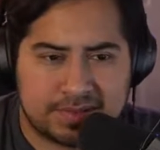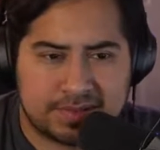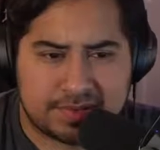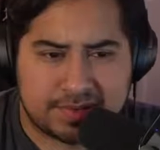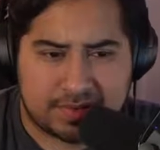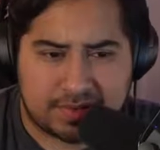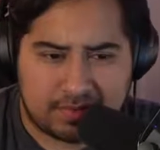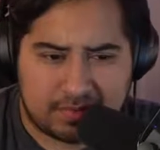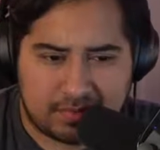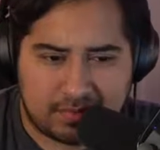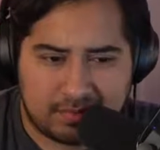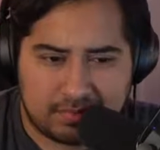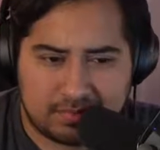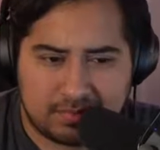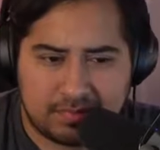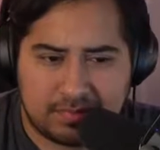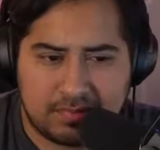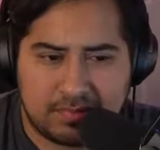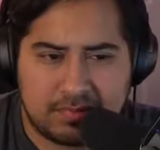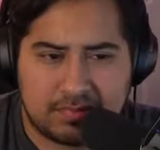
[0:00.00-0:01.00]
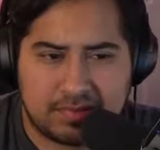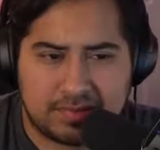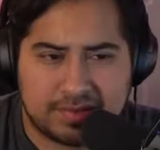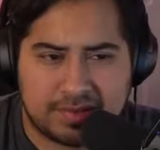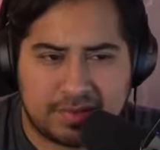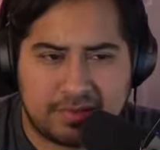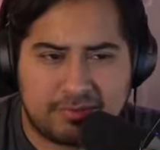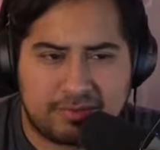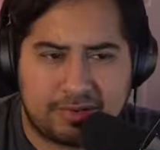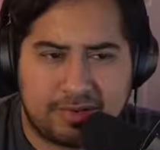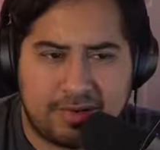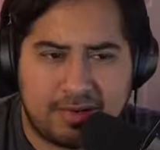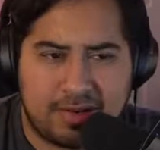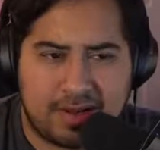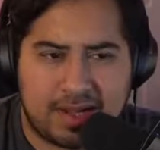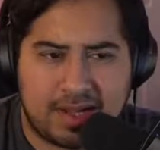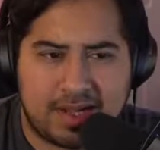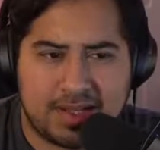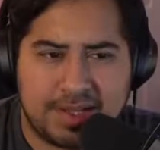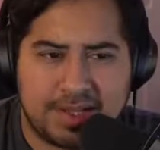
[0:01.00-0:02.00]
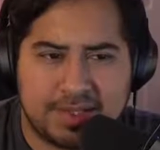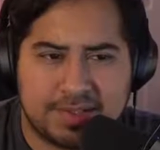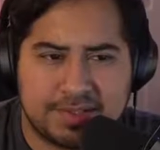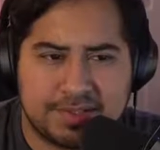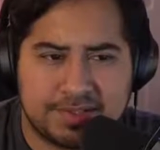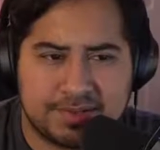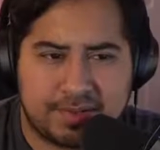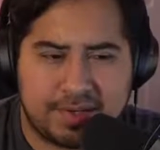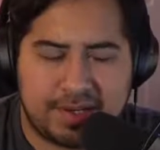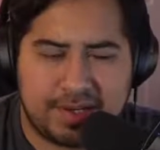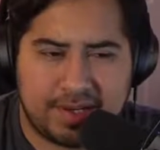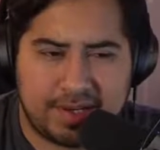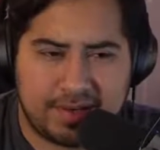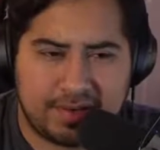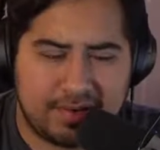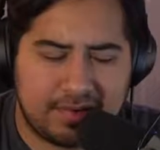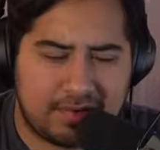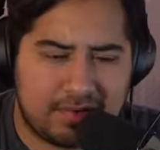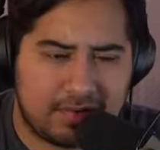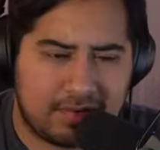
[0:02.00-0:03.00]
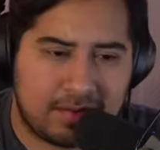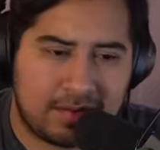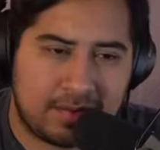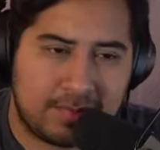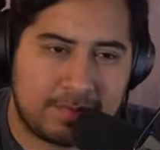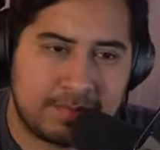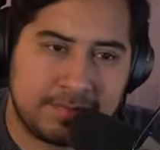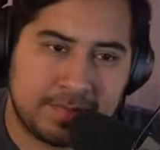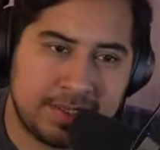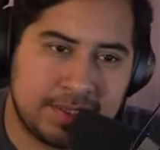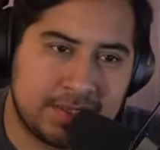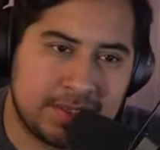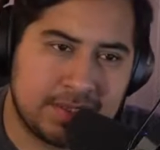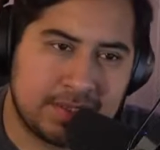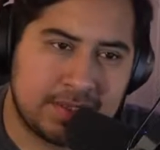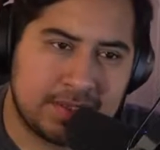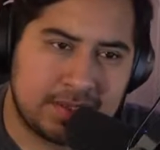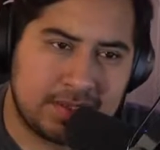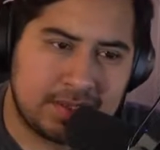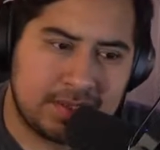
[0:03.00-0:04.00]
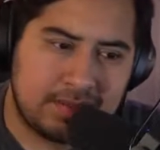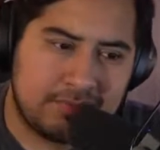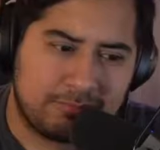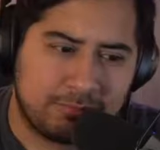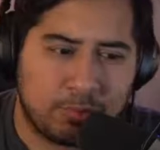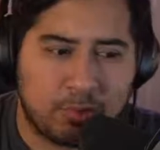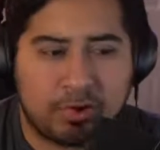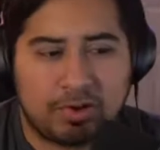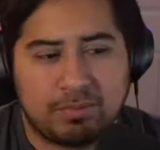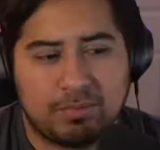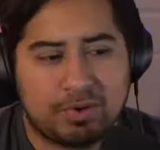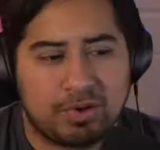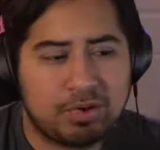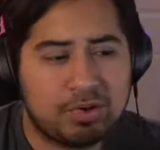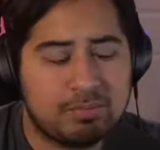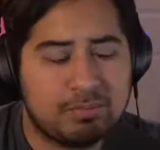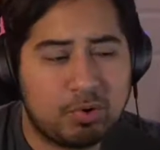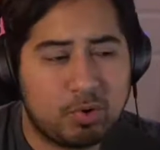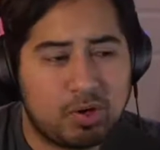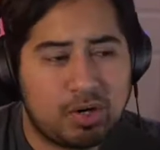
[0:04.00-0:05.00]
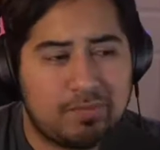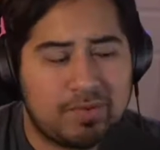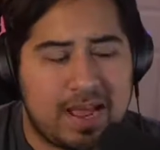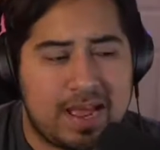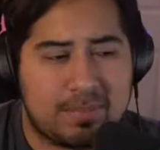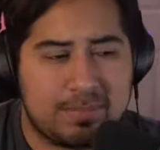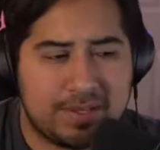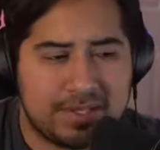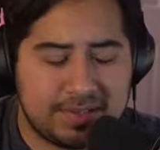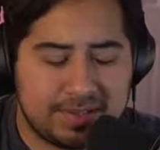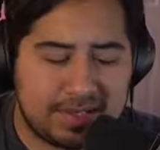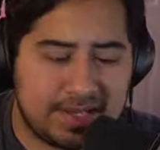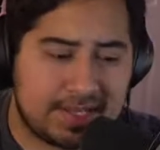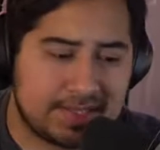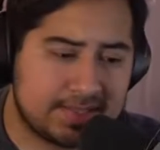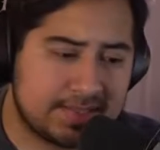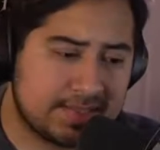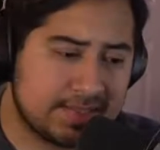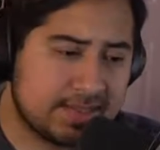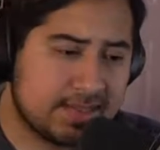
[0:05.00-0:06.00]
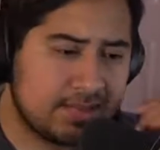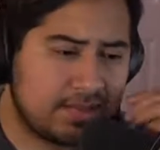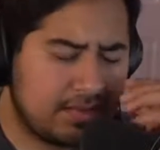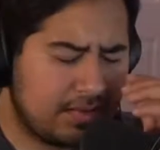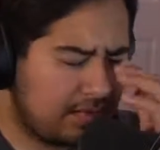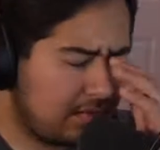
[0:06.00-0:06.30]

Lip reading: So overall, I enjoyed it. Could more have happened? Yes.